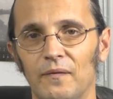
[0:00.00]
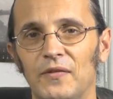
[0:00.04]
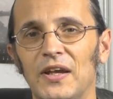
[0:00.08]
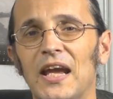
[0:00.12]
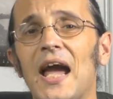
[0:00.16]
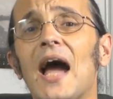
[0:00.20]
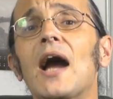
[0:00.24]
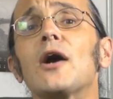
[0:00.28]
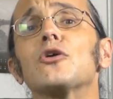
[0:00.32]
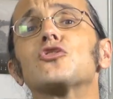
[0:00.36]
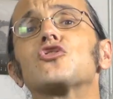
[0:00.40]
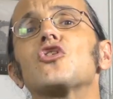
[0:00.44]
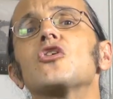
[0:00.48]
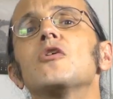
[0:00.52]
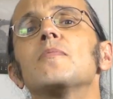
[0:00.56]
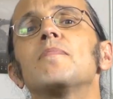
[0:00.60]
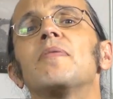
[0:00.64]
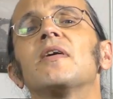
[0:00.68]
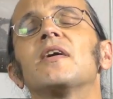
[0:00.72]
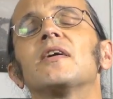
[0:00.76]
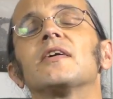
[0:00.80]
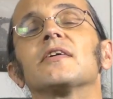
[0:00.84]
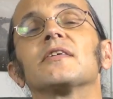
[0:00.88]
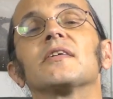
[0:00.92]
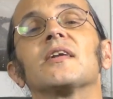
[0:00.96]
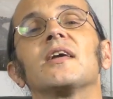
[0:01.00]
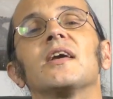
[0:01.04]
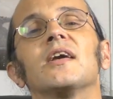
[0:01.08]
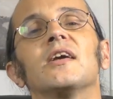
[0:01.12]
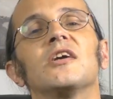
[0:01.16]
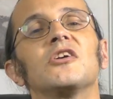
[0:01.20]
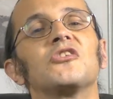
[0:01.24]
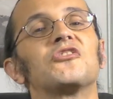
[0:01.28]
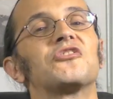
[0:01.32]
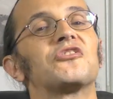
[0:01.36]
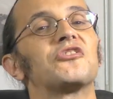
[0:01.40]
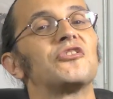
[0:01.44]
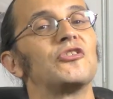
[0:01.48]
The Autobahn
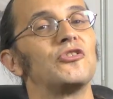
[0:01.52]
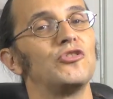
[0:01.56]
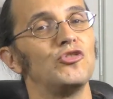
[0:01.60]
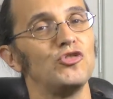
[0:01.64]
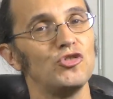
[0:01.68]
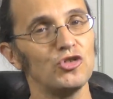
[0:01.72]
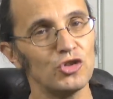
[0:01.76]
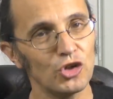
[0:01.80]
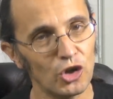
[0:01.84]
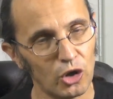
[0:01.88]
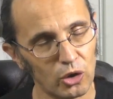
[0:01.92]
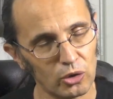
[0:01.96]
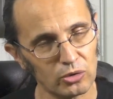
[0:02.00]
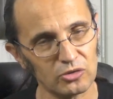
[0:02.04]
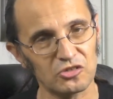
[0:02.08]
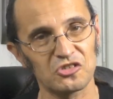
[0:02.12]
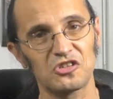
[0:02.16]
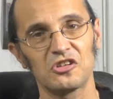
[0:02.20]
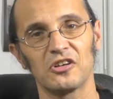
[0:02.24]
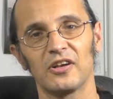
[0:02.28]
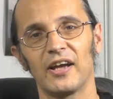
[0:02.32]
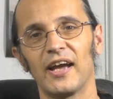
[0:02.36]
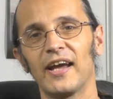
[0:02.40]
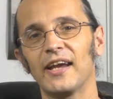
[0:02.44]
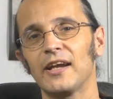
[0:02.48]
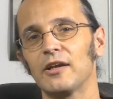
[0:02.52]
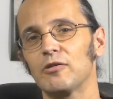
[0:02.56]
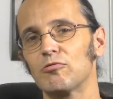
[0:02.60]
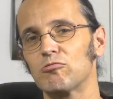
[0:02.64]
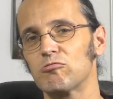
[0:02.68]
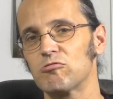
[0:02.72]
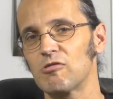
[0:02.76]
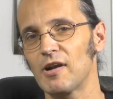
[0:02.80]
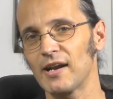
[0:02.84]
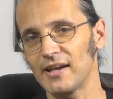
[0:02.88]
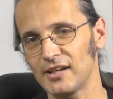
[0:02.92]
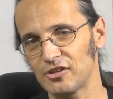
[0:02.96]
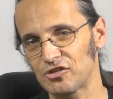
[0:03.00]
is not a
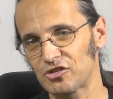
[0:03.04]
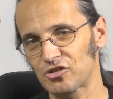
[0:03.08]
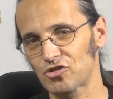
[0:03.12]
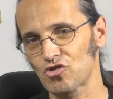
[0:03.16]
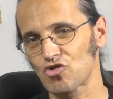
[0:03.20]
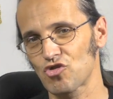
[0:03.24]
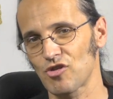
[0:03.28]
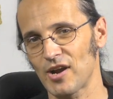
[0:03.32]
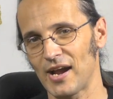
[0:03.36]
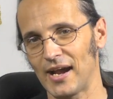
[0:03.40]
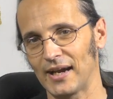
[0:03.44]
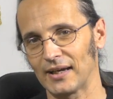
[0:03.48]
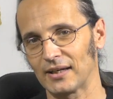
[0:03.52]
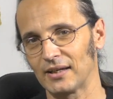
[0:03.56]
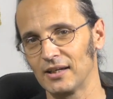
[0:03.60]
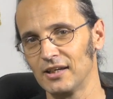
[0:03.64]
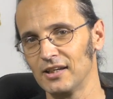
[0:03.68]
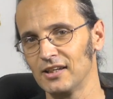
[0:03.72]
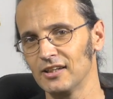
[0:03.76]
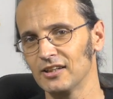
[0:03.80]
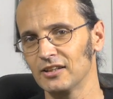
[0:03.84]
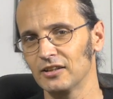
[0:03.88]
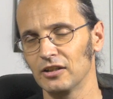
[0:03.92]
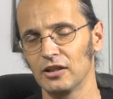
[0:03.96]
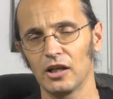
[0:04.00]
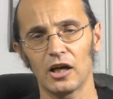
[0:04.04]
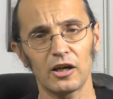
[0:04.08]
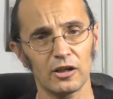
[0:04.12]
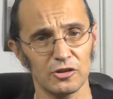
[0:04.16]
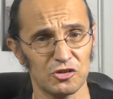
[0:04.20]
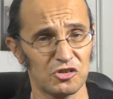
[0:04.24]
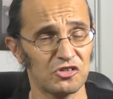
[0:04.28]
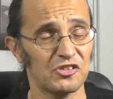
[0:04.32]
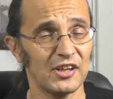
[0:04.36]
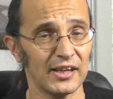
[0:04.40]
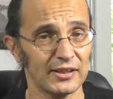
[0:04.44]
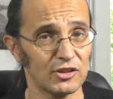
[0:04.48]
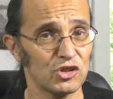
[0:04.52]
racetrack.
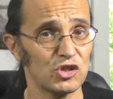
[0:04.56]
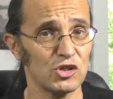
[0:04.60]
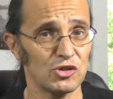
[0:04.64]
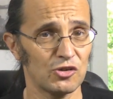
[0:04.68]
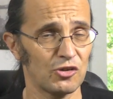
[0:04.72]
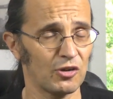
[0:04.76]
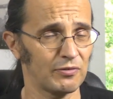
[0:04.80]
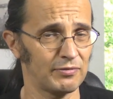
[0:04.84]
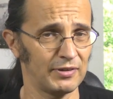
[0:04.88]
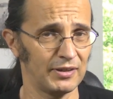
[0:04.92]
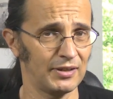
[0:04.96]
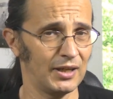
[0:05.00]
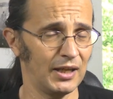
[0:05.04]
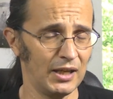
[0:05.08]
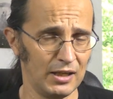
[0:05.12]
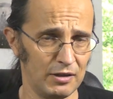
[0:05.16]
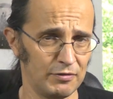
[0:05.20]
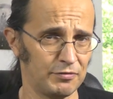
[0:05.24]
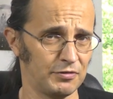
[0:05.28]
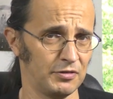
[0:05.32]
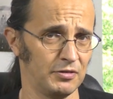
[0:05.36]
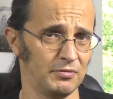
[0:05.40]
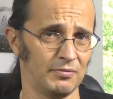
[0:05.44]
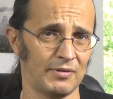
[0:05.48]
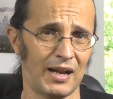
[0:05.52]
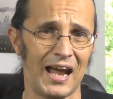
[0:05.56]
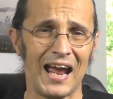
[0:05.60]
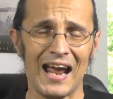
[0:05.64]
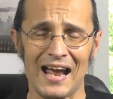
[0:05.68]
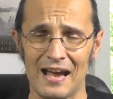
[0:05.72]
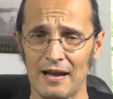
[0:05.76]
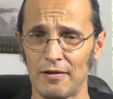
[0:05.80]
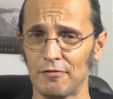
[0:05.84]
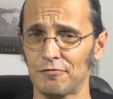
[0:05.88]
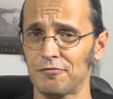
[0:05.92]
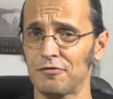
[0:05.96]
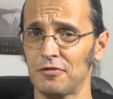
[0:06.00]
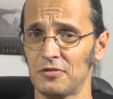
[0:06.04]
Large sections of it even
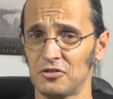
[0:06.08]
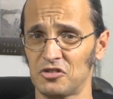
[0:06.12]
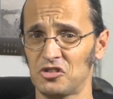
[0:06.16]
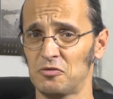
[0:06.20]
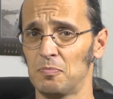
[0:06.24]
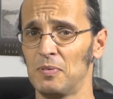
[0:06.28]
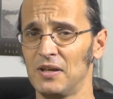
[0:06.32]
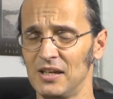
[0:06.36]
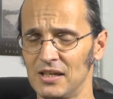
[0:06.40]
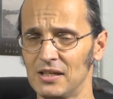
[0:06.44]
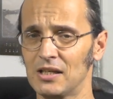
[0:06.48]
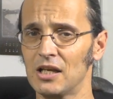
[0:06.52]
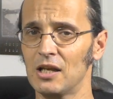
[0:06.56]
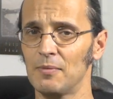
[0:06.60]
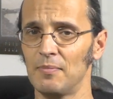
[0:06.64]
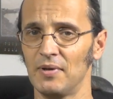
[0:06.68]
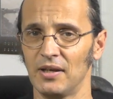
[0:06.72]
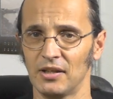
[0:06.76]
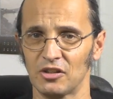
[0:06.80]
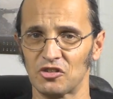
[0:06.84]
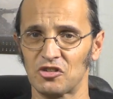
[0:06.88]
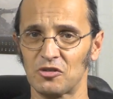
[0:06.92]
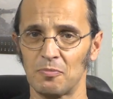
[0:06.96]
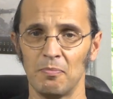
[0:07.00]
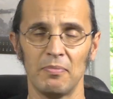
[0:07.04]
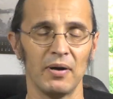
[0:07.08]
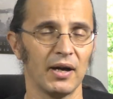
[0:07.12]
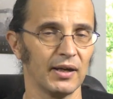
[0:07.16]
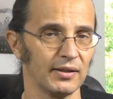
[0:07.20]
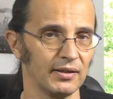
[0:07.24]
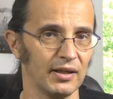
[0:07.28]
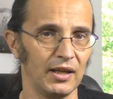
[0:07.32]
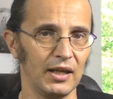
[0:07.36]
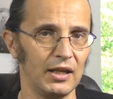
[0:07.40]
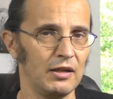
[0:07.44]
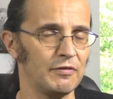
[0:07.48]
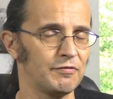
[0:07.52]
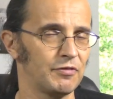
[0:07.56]
have speed limits,
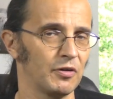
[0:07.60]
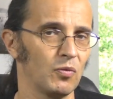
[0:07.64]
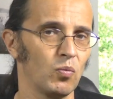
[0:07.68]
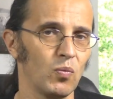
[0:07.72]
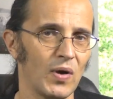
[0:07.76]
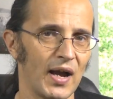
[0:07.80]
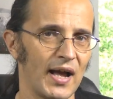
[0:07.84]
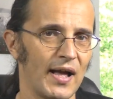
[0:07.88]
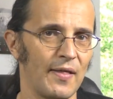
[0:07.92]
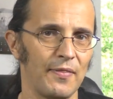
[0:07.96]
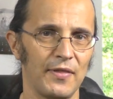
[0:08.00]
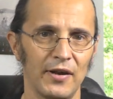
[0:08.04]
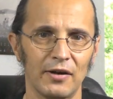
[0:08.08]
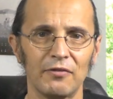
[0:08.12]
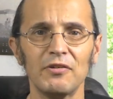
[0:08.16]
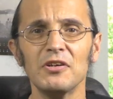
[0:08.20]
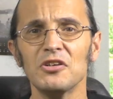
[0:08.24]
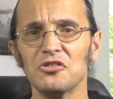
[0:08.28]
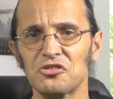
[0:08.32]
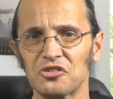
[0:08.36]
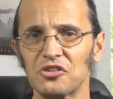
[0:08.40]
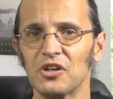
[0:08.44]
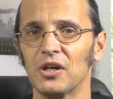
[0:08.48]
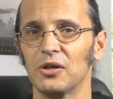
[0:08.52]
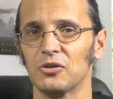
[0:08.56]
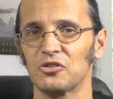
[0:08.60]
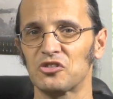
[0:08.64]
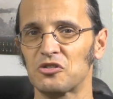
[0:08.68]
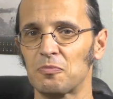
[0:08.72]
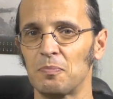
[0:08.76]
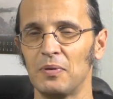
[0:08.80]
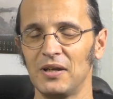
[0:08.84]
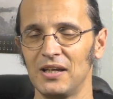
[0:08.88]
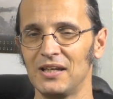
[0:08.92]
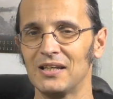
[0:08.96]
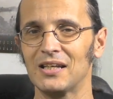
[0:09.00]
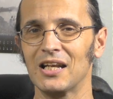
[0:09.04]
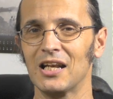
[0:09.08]
but even where there is no
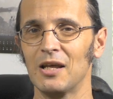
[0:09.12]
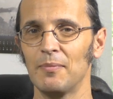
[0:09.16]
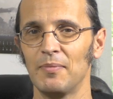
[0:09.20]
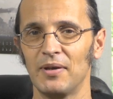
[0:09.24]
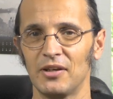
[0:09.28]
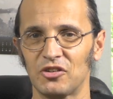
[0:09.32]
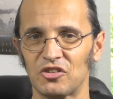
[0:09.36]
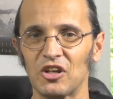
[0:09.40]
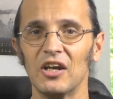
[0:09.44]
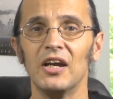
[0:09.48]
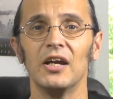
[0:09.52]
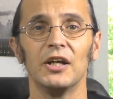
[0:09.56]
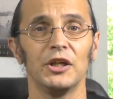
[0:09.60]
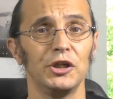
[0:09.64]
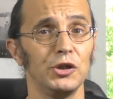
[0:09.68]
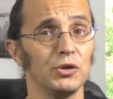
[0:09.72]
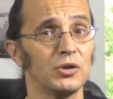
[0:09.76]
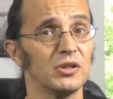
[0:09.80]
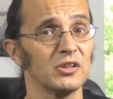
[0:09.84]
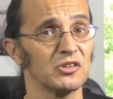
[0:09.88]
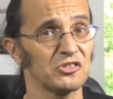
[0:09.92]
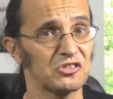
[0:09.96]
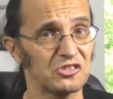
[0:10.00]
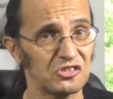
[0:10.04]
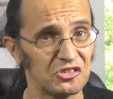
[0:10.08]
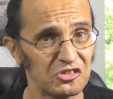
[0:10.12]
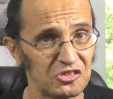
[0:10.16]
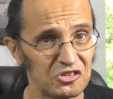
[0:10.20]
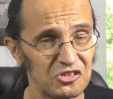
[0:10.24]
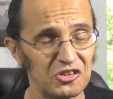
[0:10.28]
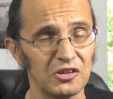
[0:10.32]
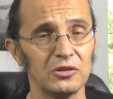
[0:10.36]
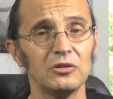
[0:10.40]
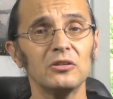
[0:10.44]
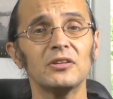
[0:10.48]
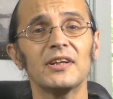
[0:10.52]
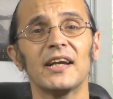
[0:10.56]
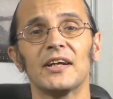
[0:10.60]
speed limit, you can
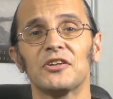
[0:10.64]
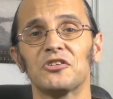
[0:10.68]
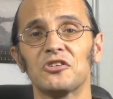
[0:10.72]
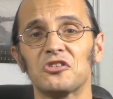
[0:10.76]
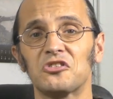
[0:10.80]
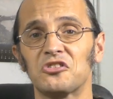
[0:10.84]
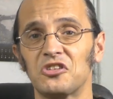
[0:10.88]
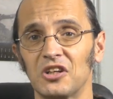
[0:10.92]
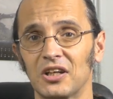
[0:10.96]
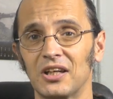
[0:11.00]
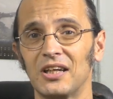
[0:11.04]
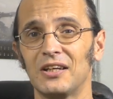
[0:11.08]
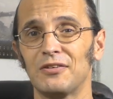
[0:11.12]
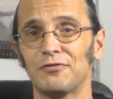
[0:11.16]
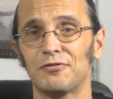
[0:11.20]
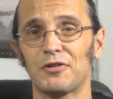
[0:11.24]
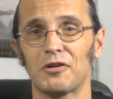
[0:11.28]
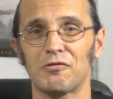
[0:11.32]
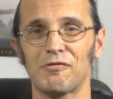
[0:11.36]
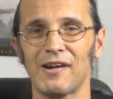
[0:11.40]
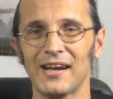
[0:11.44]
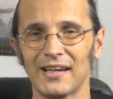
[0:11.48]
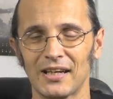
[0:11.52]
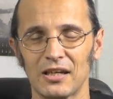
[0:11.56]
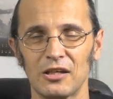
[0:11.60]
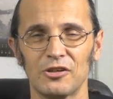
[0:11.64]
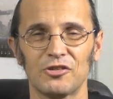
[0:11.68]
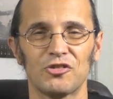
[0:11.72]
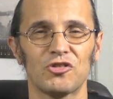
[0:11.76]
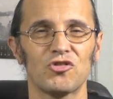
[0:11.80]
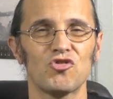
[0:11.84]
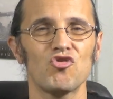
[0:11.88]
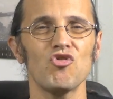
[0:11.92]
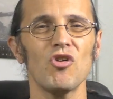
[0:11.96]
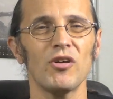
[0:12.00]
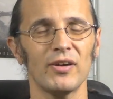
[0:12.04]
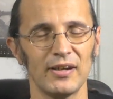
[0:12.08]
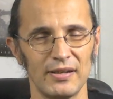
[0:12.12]
still get a ticket for reckless
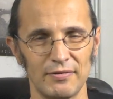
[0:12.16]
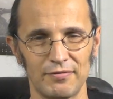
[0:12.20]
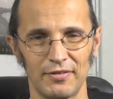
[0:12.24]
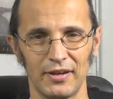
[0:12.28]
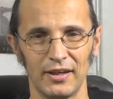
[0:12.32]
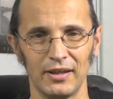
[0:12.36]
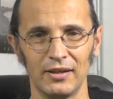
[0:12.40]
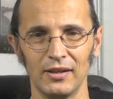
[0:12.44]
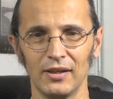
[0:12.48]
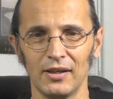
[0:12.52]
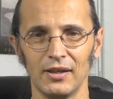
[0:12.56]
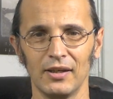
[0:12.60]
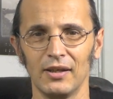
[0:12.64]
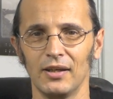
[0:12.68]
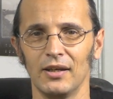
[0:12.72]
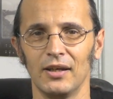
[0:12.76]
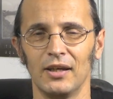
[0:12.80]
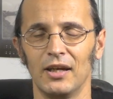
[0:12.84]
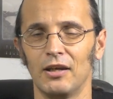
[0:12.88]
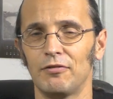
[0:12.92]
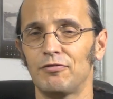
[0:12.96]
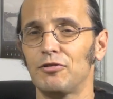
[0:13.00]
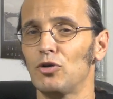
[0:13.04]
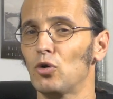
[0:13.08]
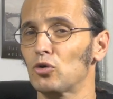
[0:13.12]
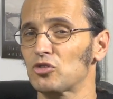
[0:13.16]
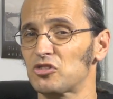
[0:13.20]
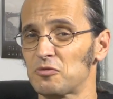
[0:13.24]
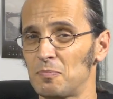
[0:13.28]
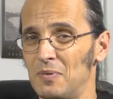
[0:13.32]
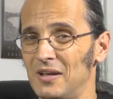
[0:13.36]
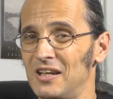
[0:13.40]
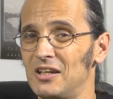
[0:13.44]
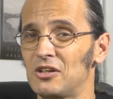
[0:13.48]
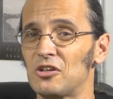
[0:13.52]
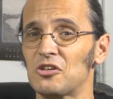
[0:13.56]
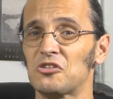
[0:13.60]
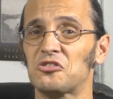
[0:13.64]
driving if your
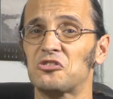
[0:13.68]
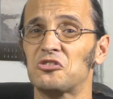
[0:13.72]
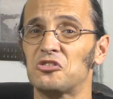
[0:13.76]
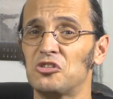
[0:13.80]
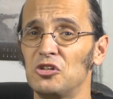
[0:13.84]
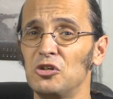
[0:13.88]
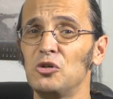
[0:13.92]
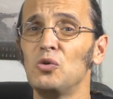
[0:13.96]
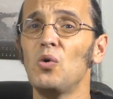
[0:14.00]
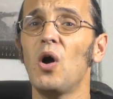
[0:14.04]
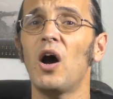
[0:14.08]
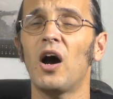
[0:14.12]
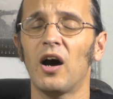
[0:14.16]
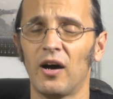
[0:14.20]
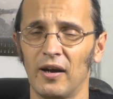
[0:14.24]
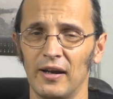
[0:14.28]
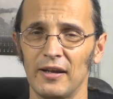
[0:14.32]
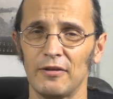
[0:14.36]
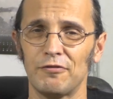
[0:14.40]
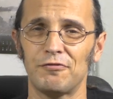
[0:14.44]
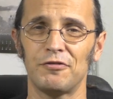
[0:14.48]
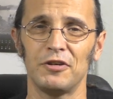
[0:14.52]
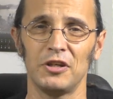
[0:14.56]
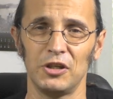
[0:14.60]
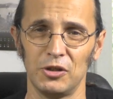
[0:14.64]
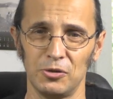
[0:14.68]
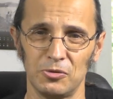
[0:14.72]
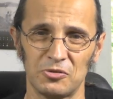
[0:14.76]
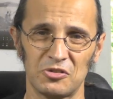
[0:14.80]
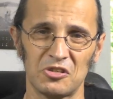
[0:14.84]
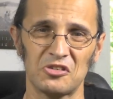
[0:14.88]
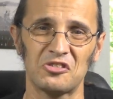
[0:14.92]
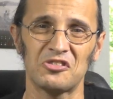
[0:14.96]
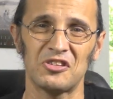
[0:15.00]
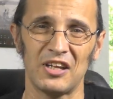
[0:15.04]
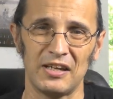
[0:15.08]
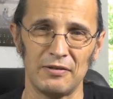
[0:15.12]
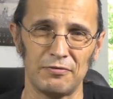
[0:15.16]
speed is too high for you
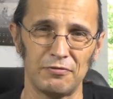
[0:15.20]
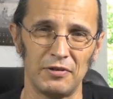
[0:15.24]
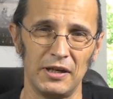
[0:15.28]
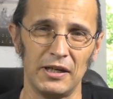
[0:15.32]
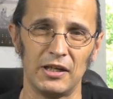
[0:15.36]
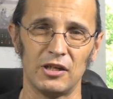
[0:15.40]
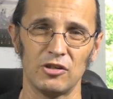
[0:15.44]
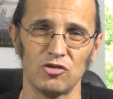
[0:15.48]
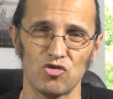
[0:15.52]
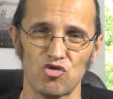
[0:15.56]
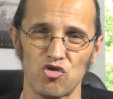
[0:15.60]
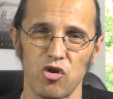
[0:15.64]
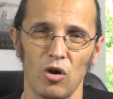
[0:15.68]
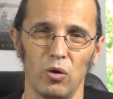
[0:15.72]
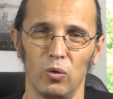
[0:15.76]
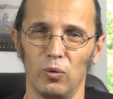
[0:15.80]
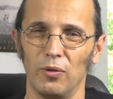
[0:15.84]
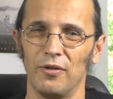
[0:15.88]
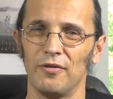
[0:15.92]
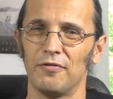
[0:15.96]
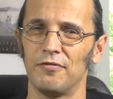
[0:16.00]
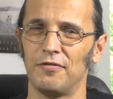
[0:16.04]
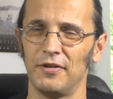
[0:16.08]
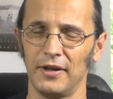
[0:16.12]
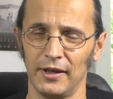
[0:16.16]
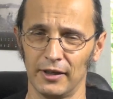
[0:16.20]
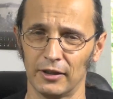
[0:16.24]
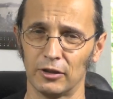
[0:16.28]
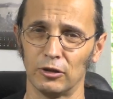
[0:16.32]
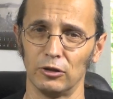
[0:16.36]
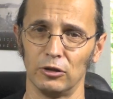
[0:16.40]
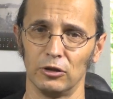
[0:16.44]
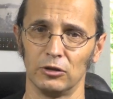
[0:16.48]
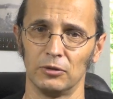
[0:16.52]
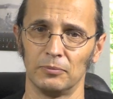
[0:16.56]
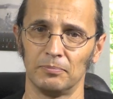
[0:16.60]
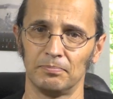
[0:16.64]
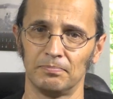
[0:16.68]
to safely control the
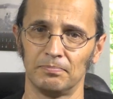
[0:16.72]
vehicle.